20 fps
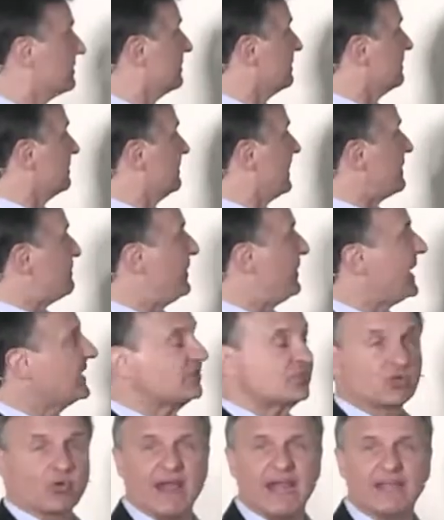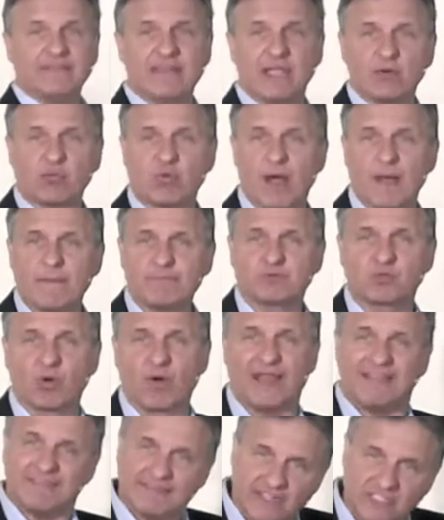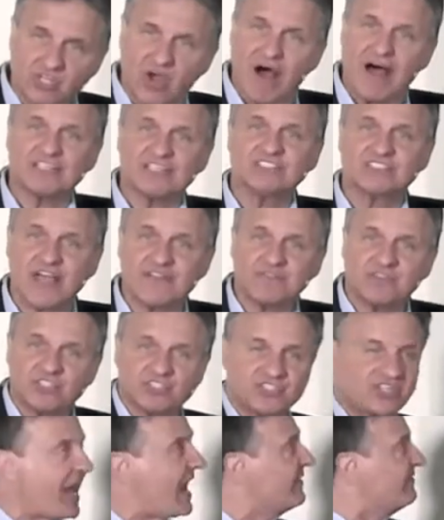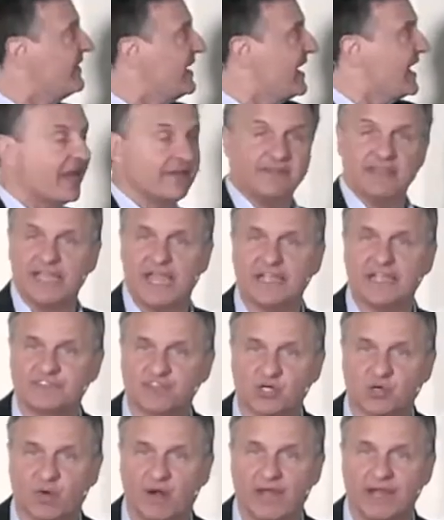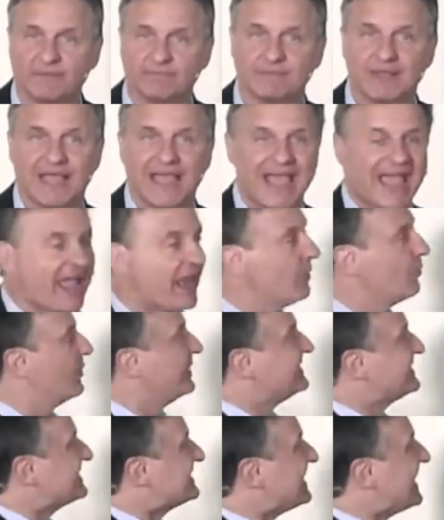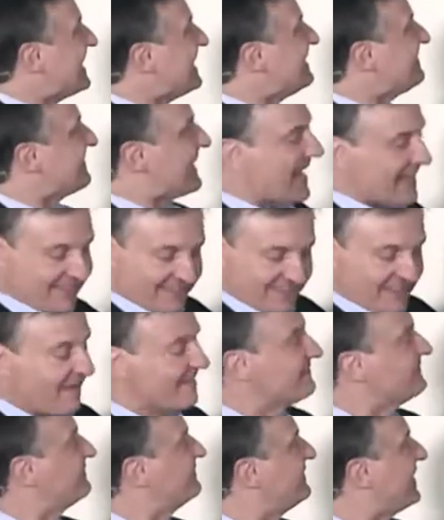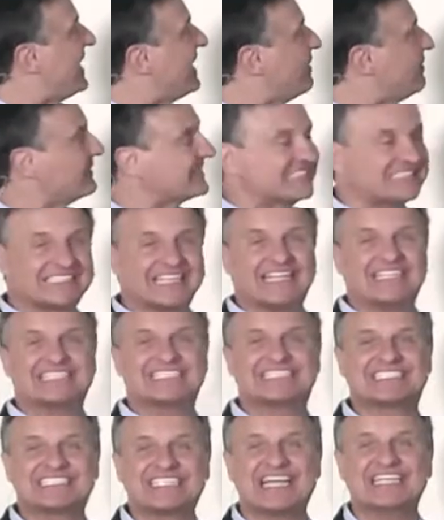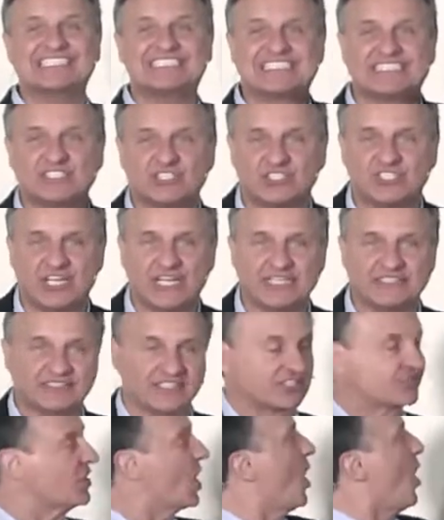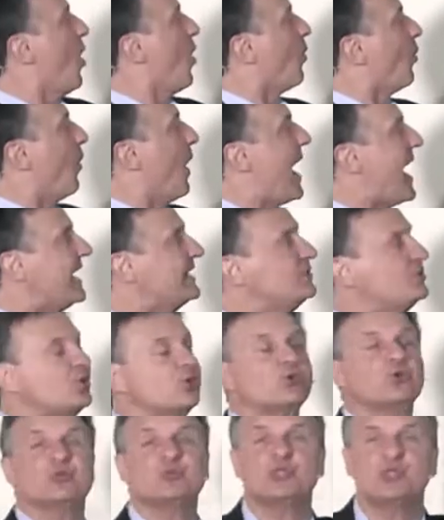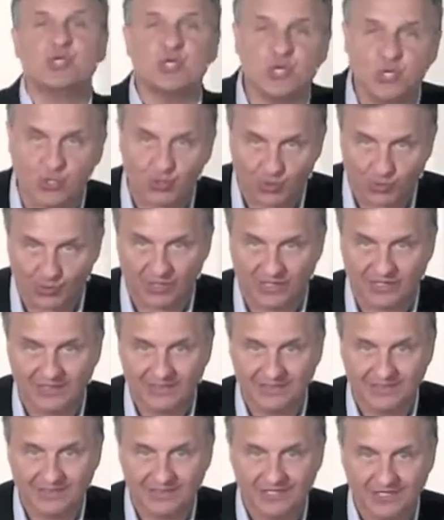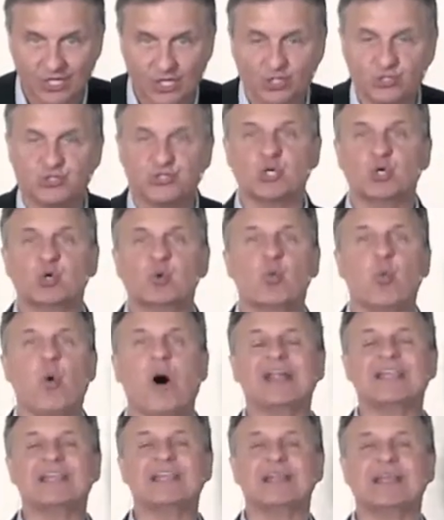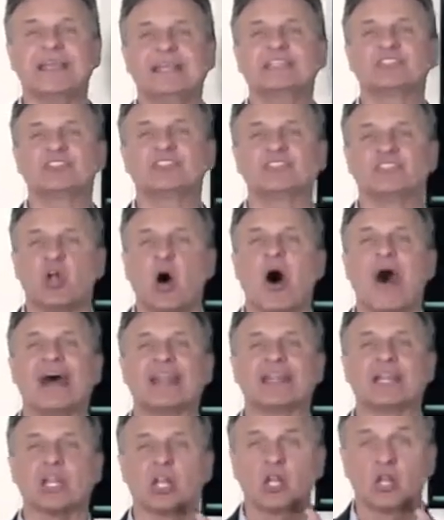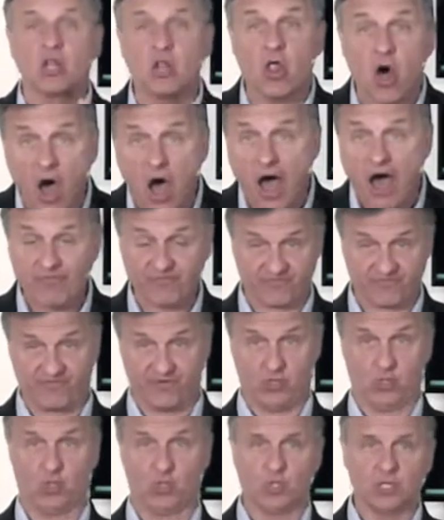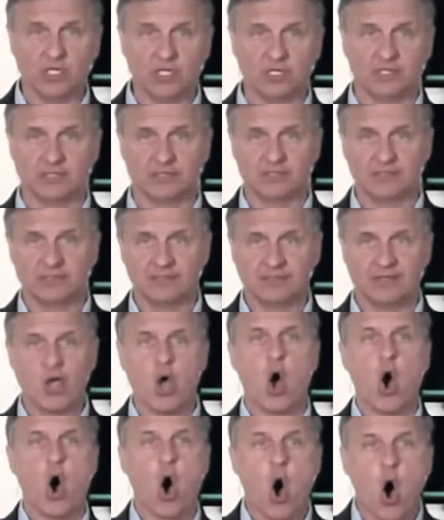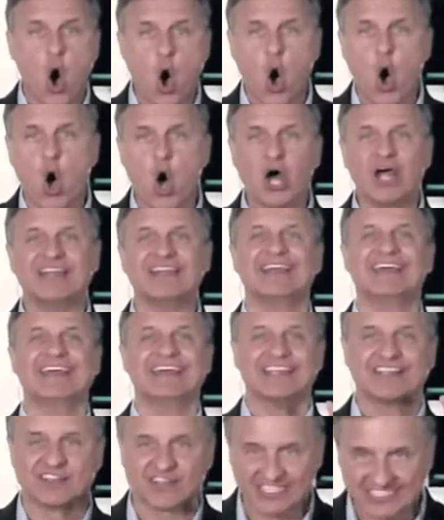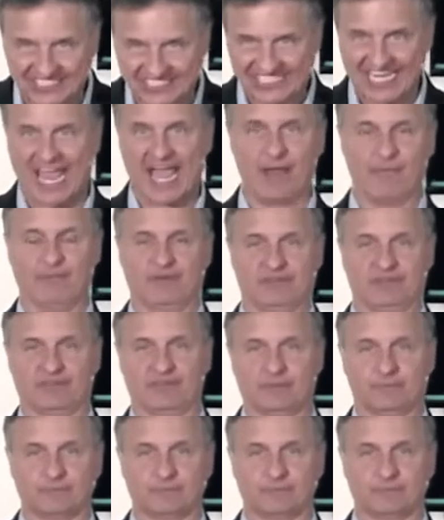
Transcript: They picked grain, they rubbed grain, they tossed off the chaff, and they ate the grain. And we see that the Pharisees said to Jesus, Why do you do what is not lawful on the Sabbath?